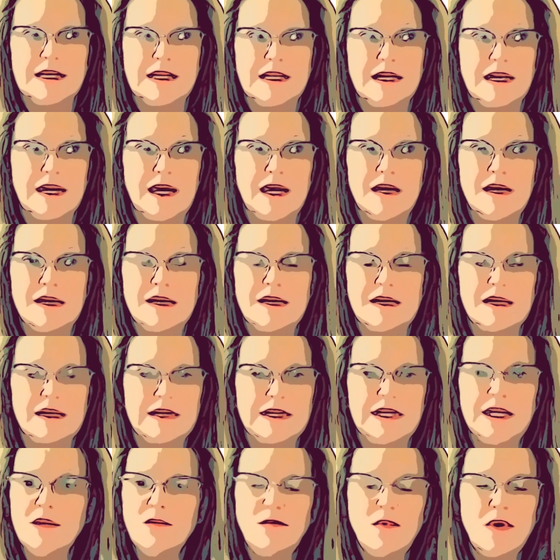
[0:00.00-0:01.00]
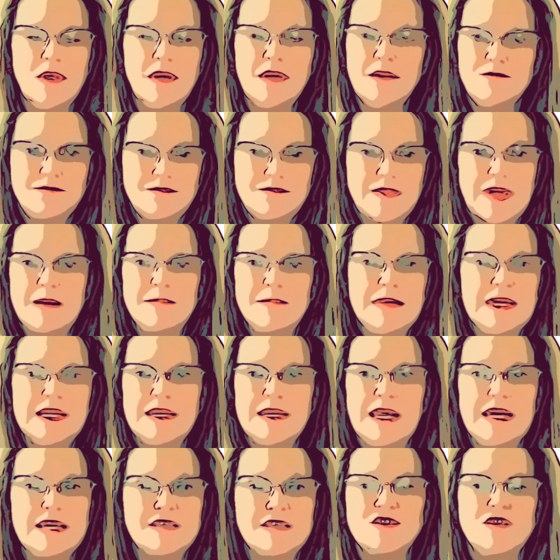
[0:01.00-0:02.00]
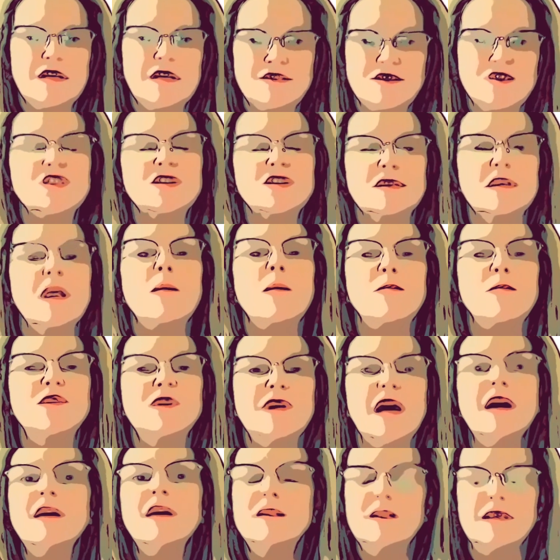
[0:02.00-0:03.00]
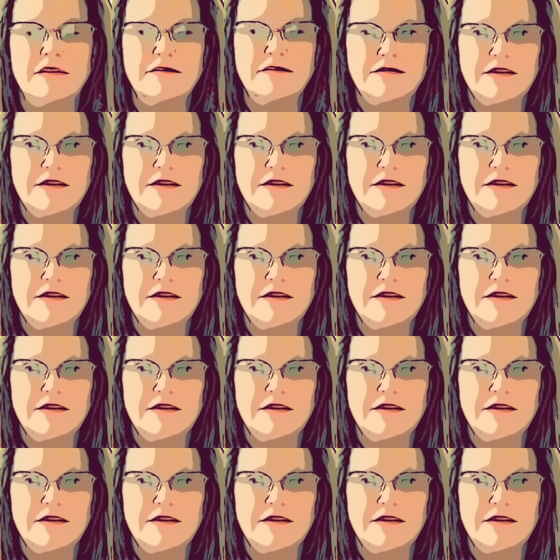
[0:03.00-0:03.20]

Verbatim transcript: Uh, you know what? I mean, it's it's just not productive.